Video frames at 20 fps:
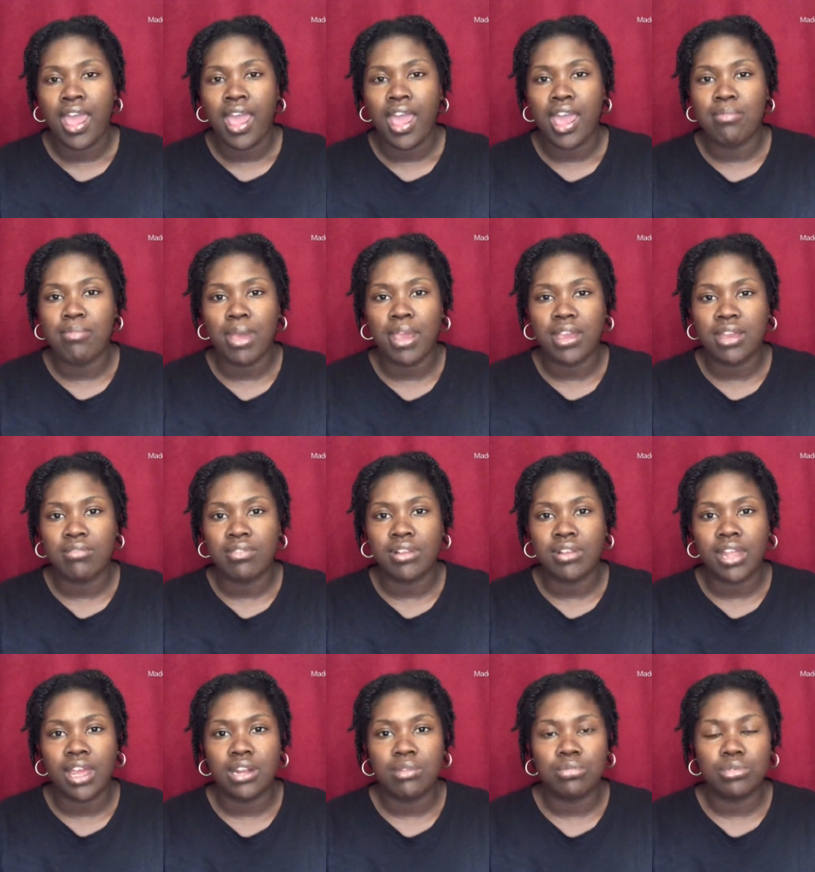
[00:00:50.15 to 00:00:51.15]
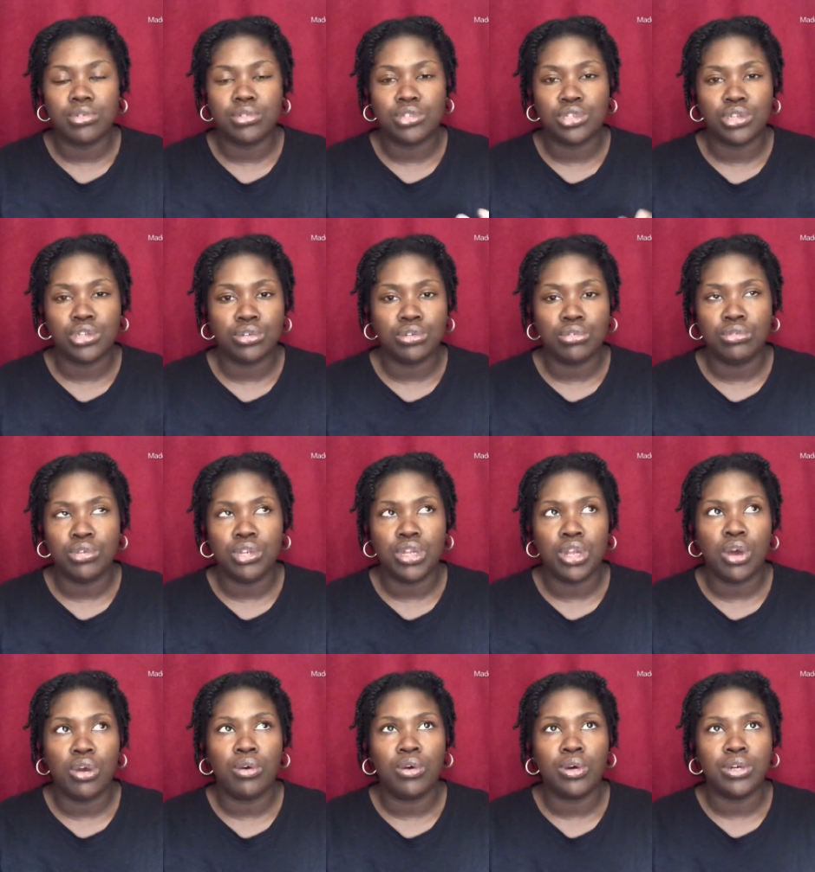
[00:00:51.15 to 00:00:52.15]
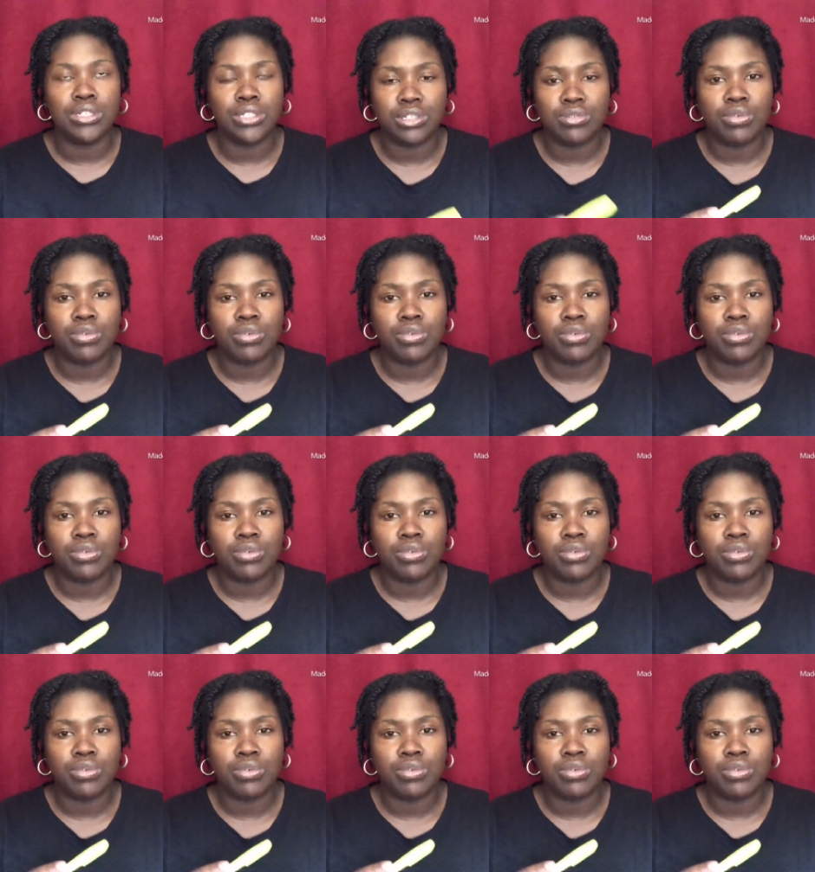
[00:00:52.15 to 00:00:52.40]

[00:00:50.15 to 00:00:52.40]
and make it relatable to you know because